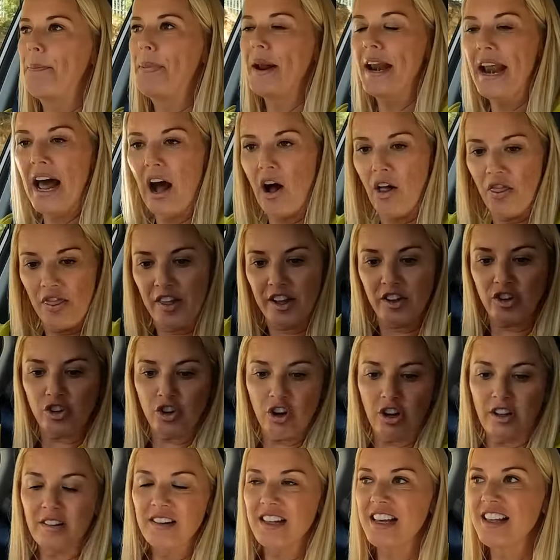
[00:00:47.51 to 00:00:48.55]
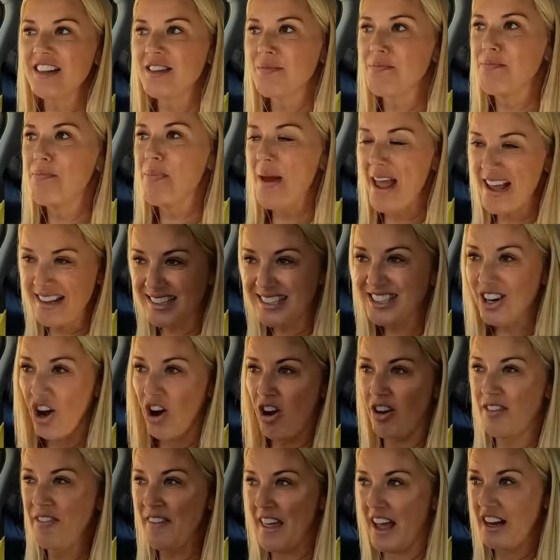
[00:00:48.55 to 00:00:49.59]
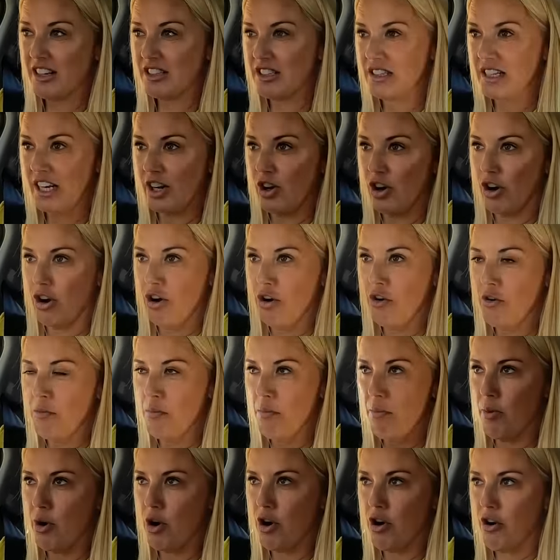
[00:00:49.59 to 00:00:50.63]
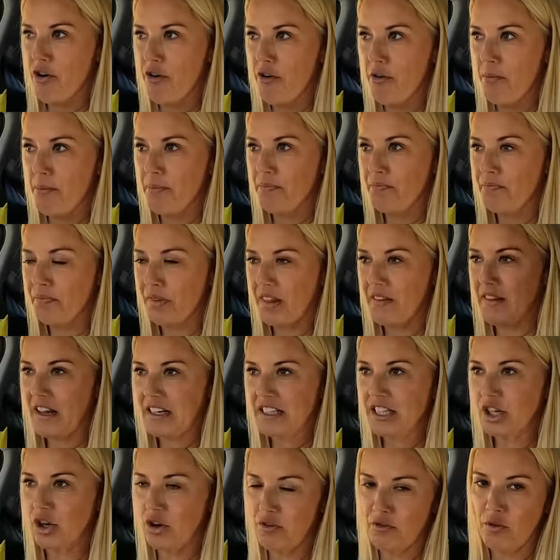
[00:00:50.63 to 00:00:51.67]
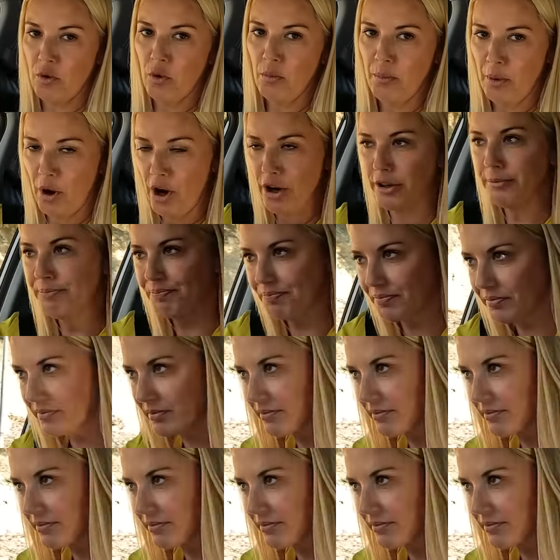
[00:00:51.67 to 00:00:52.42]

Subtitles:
But now this cross is based on that Tiggo Pro, that Tiggo 4 Pro.